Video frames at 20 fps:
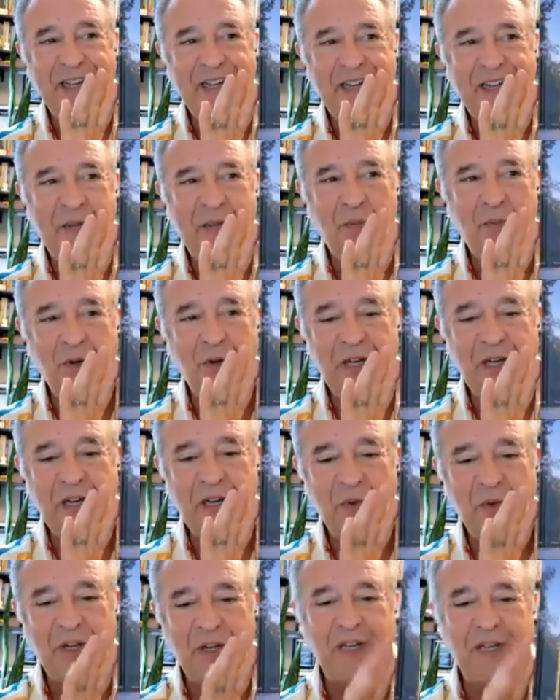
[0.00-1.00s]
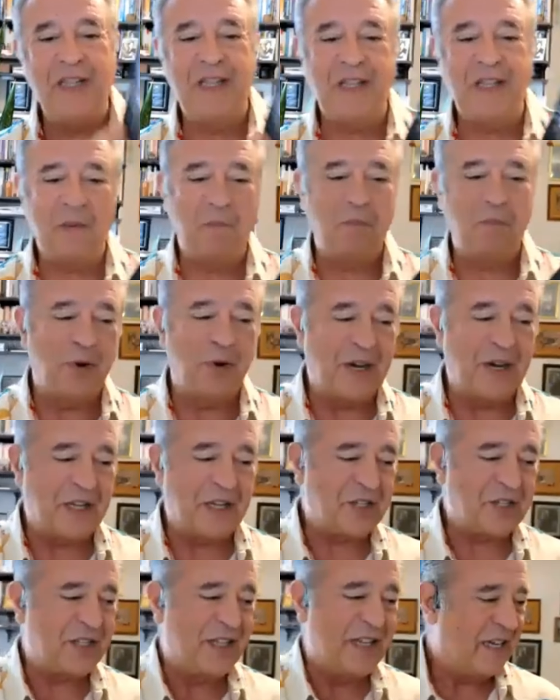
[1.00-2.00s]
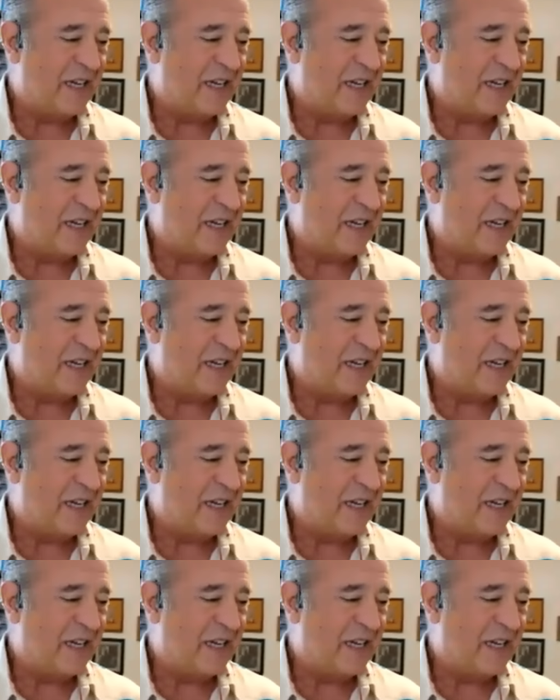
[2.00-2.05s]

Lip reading: I'm really impressed.